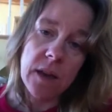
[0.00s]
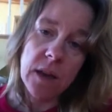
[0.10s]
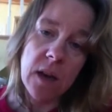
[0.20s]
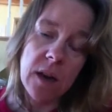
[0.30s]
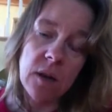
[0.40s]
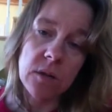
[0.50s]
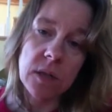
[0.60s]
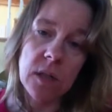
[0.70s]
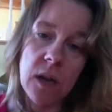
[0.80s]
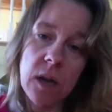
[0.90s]
got out.
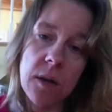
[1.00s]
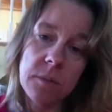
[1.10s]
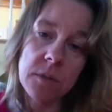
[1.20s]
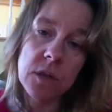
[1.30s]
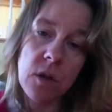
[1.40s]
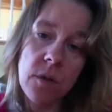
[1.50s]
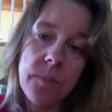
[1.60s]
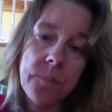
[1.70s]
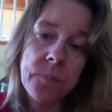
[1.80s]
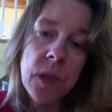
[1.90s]
So.
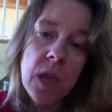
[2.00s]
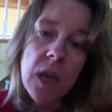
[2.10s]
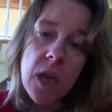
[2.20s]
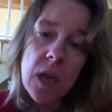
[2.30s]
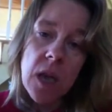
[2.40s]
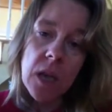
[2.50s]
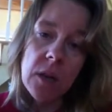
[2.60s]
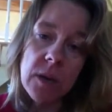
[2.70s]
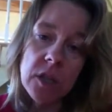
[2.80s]
Anyway,